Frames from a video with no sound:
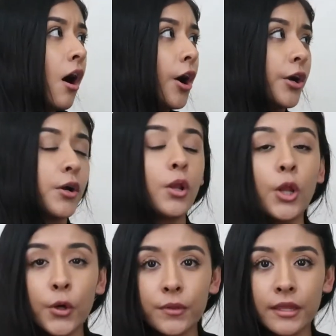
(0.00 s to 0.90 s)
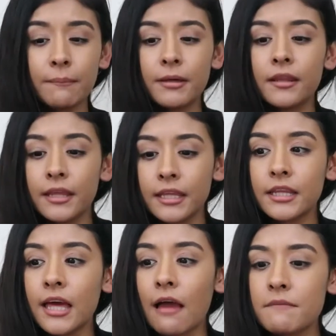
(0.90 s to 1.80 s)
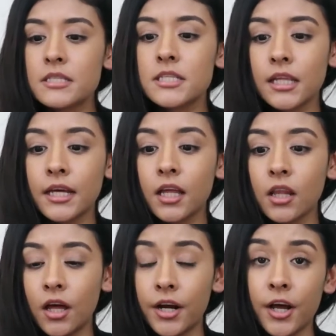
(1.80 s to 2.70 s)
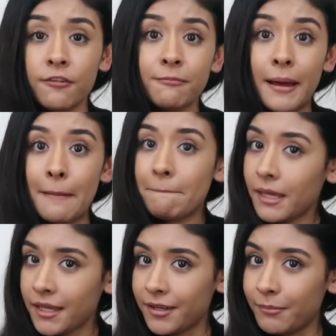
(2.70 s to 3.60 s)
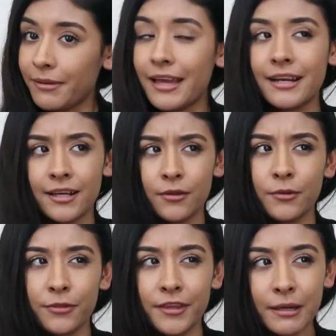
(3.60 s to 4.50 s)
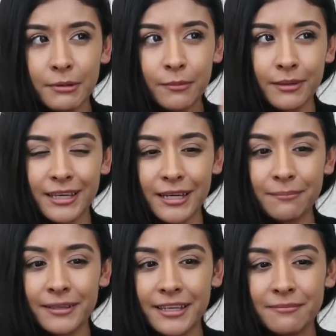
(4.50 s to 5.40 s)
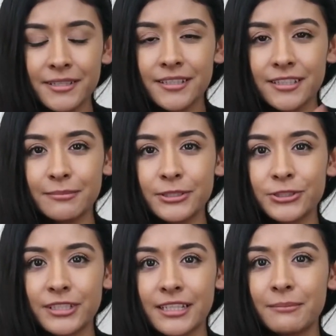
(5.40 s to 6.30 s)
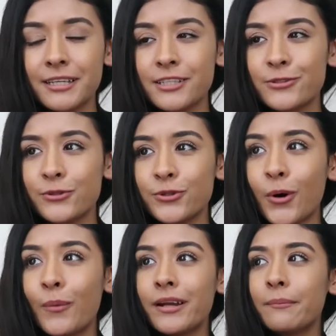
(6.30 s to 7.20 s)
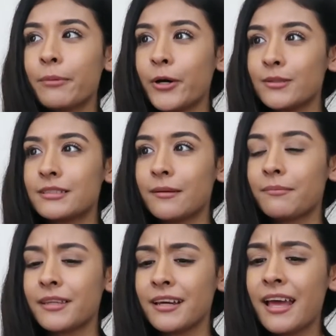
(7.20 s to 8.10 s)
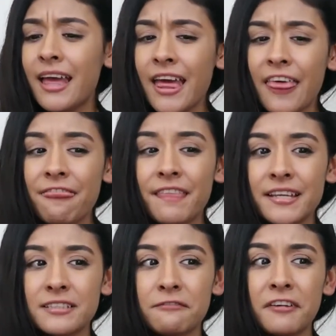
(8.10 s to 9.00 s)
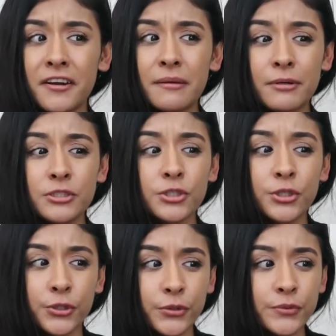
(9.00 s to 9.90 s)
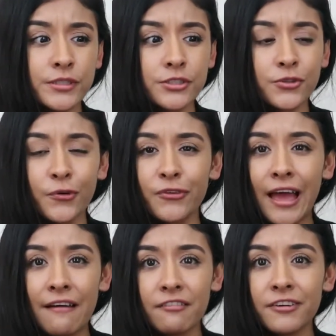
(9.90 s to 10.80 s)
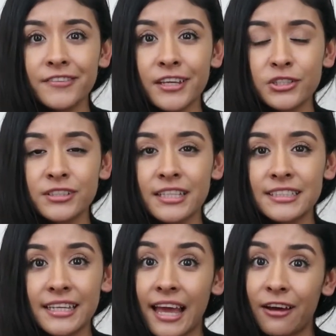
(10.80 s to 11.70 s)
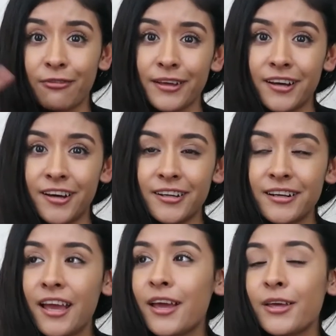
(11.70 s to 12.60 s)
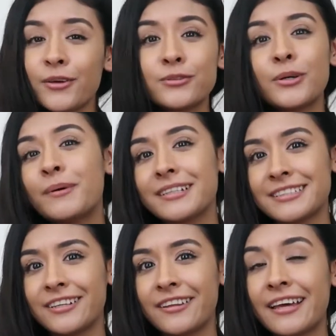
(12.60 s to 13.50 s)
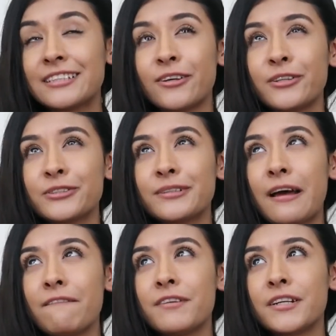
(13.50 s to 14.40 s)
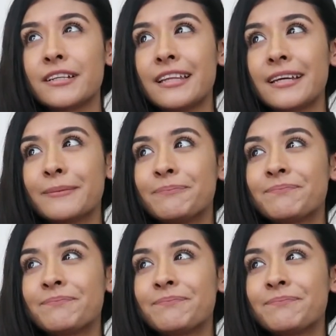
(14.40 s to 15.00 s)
are clothing, but lately I've been selling a lot of my makeup. And now the thing about makeup, it can be a little bit tricky because you don't want to post something that's very much used. So if you have a foundation that's like halfway gone, you don't want to sell that. It's also not very like